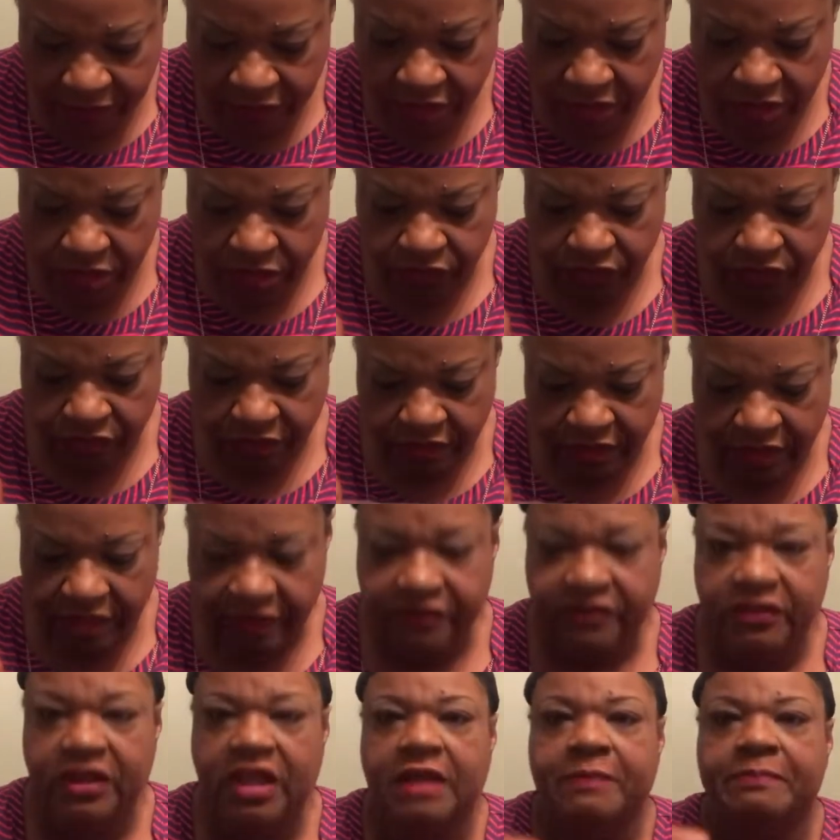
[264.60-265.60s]
here. There
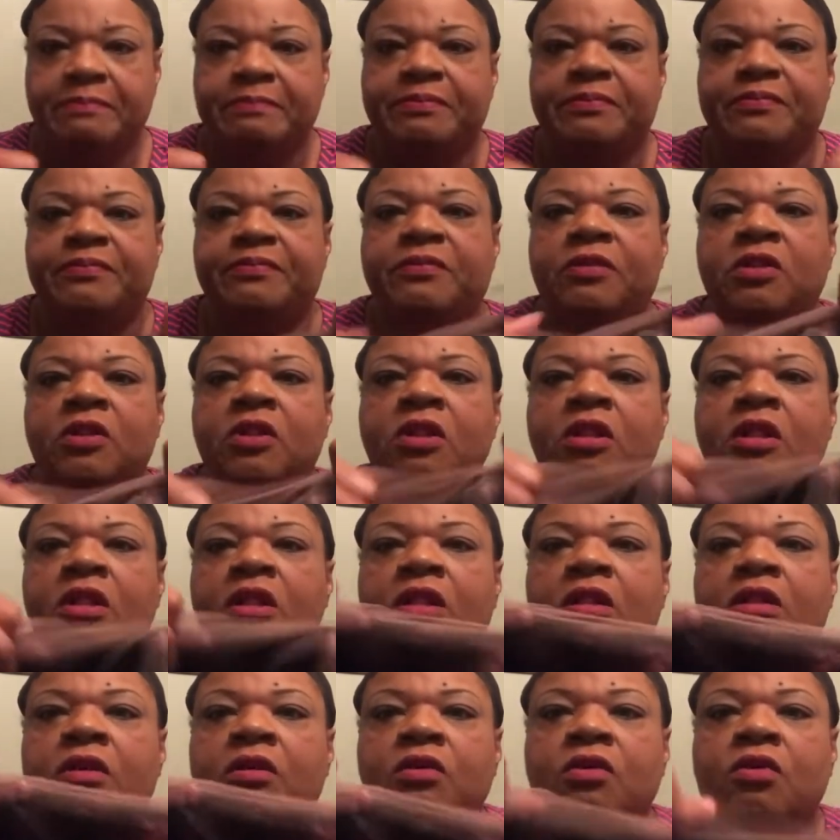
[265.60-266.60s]
is a
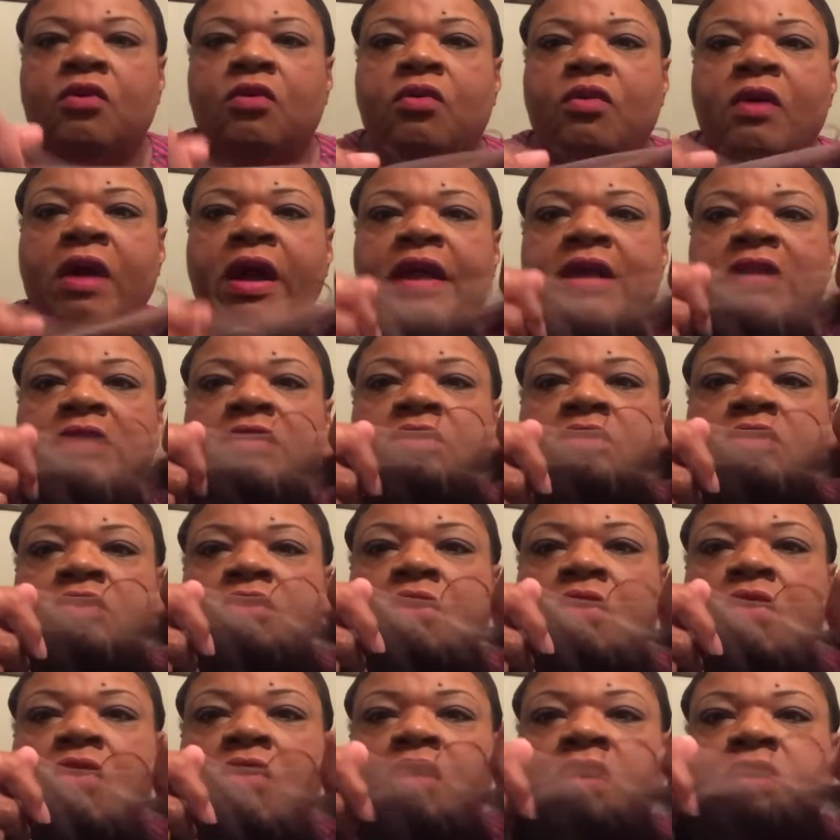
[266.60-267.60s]
quite
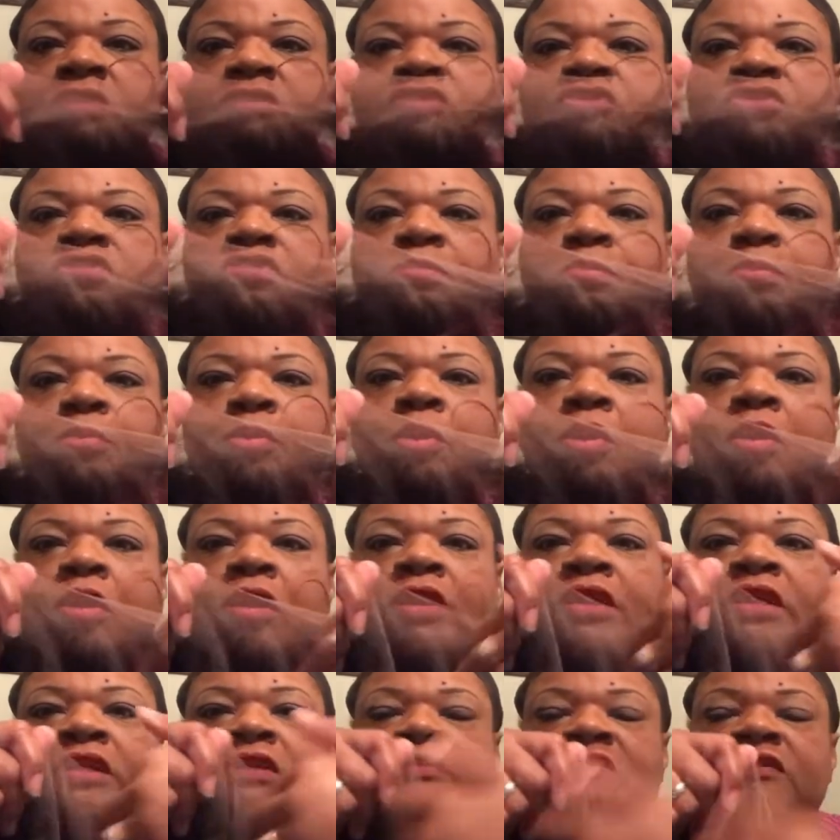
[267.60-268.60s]
large
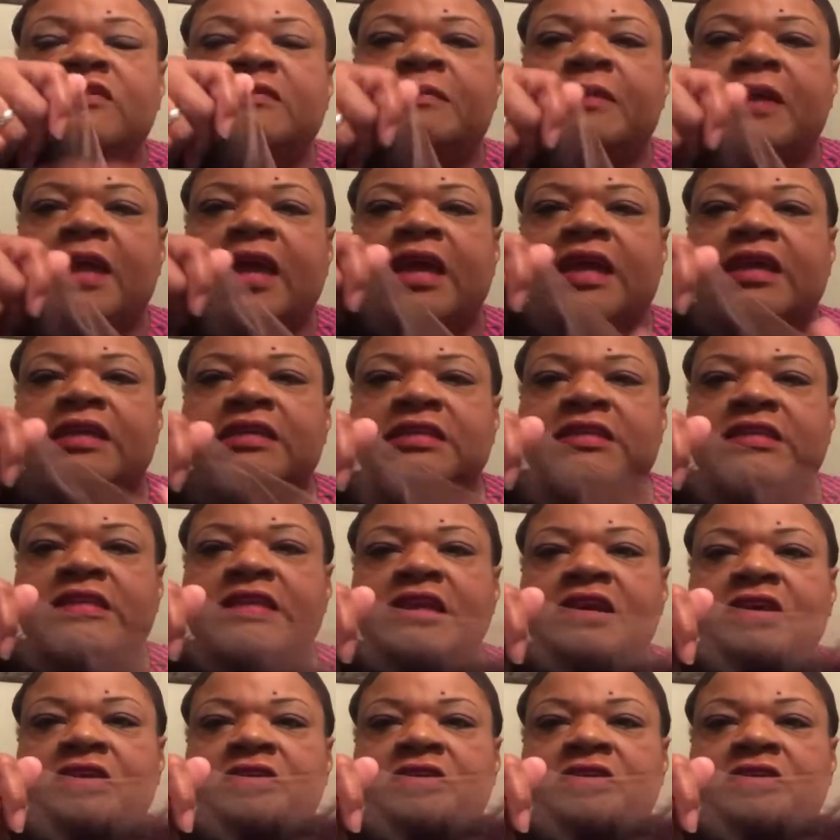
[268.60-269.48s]
parting space.